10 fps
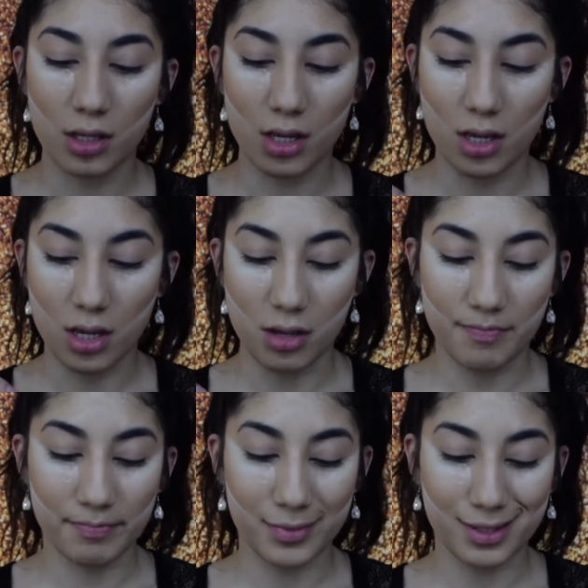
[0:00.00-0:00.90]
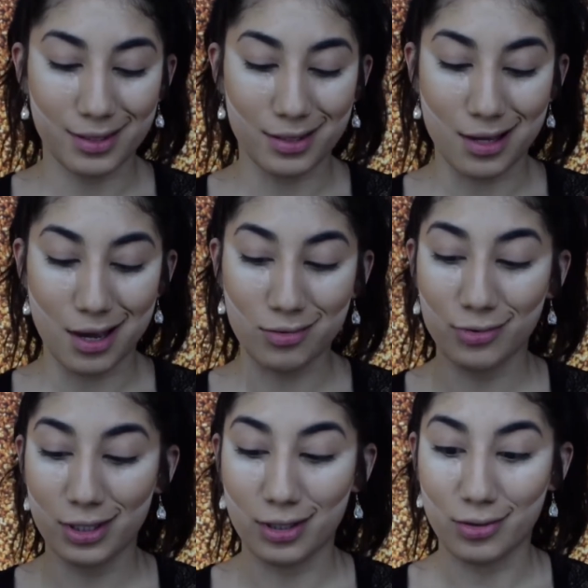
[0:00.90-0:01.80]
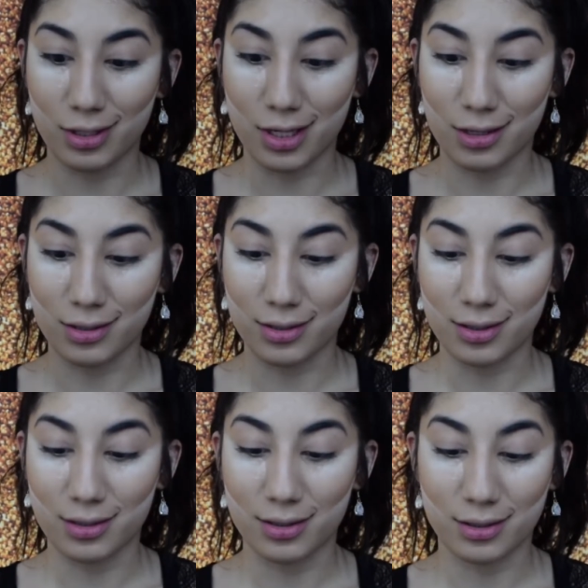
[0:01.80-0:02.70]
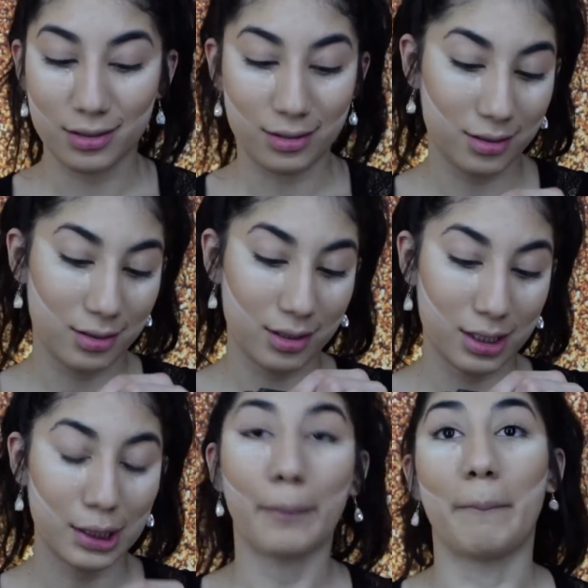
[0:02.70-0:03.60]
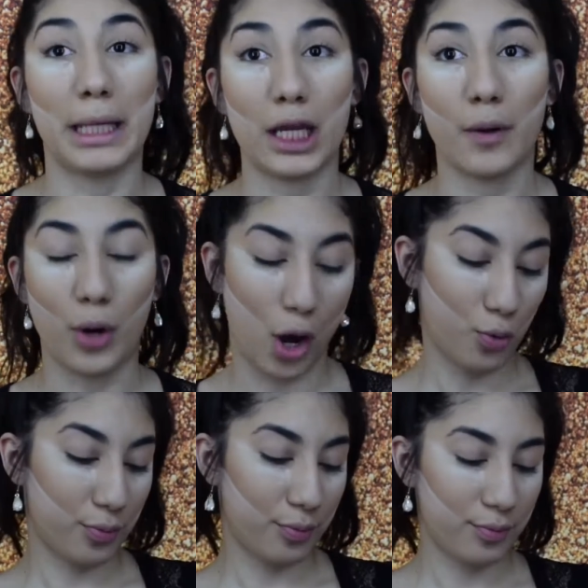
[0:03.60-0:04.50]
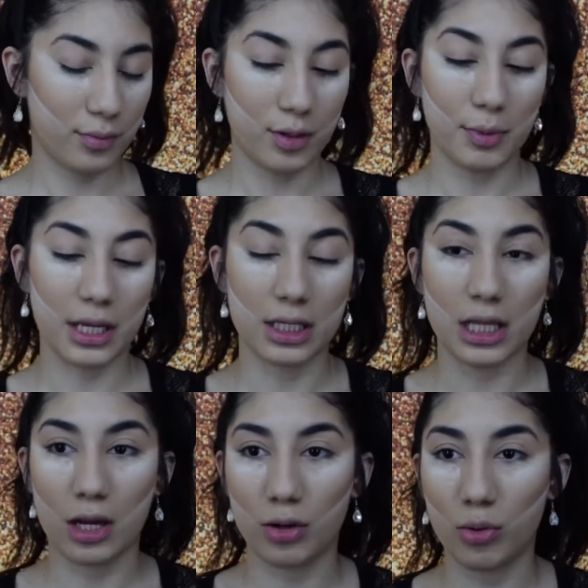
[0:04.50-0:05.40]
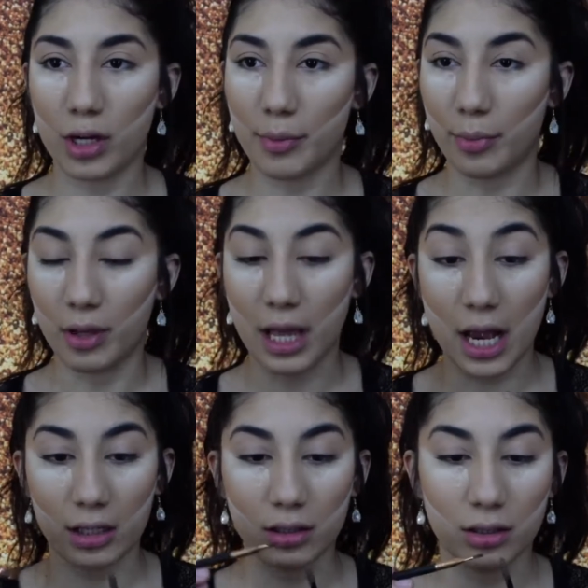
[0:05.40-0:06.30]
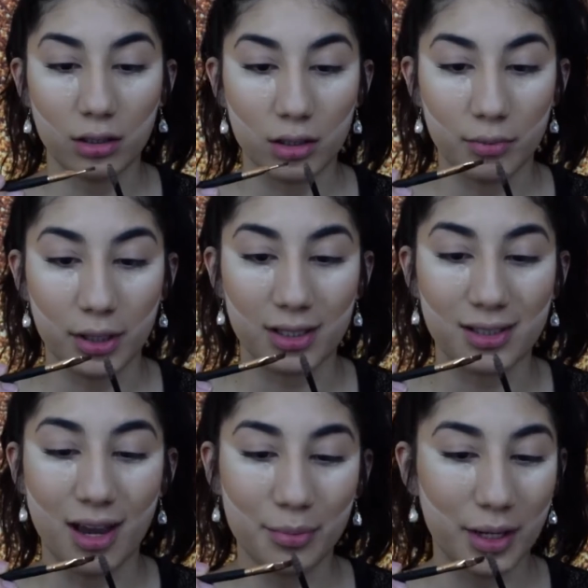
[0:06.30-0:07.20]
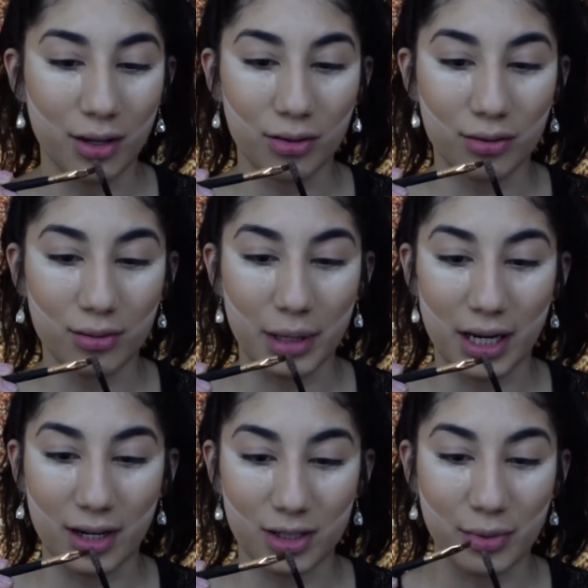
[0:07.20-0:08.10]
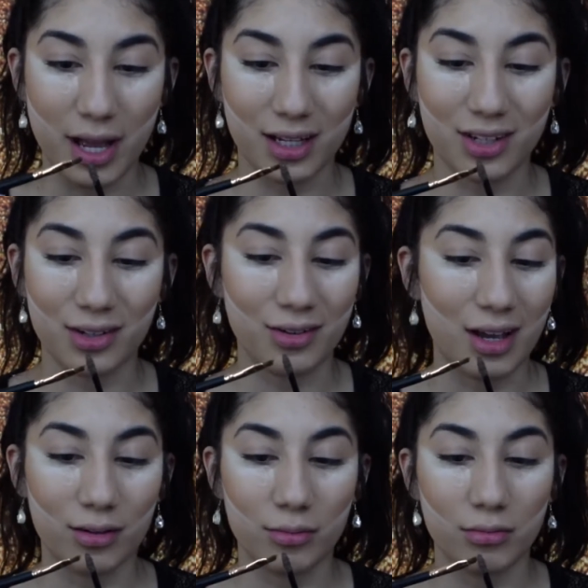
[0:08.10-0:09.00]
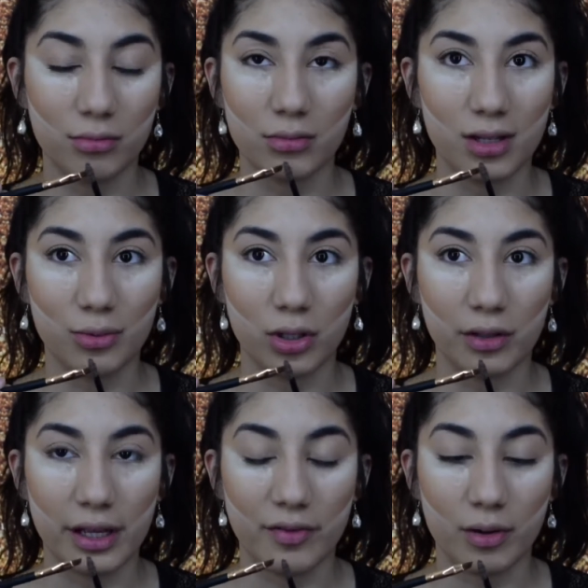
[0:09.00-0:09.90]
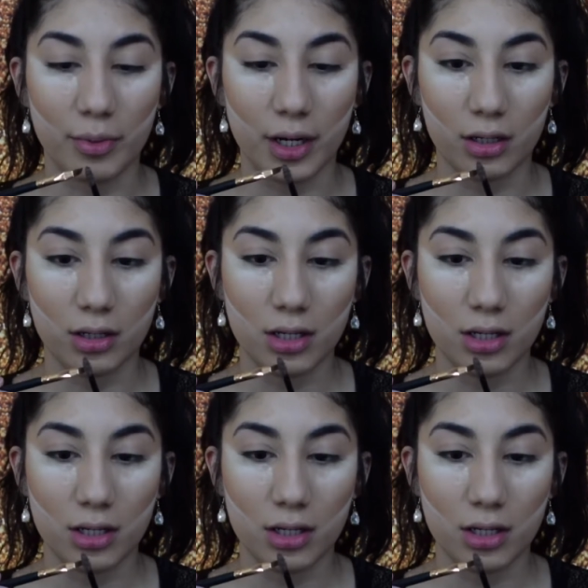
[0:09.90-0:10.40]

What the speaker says: I don't really know the color. Brown, because I don't want them black because I'm pale, my hair is black, you know. I don't want to look like a vampire.